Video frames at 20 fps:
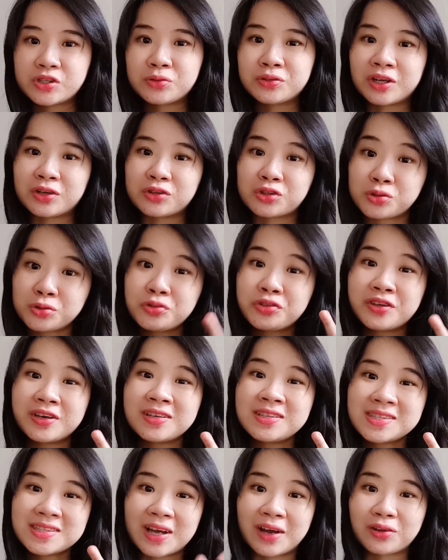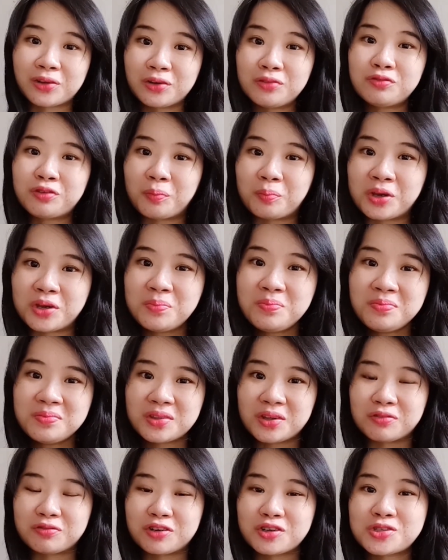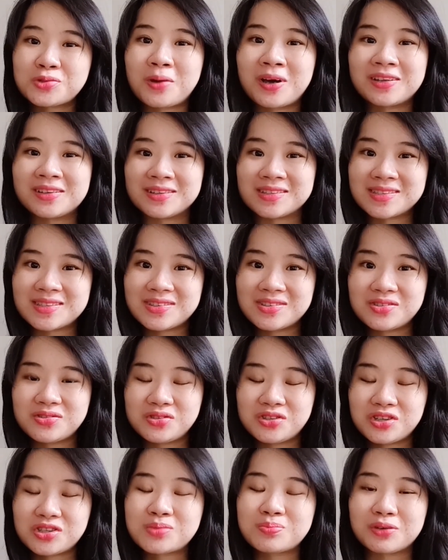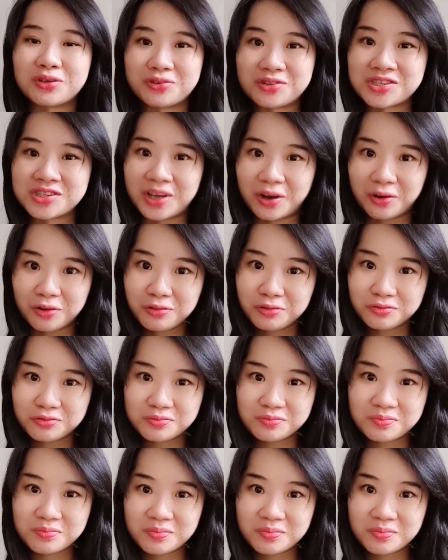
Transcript: So there are two things that I learned from him. The first one is just be yourself.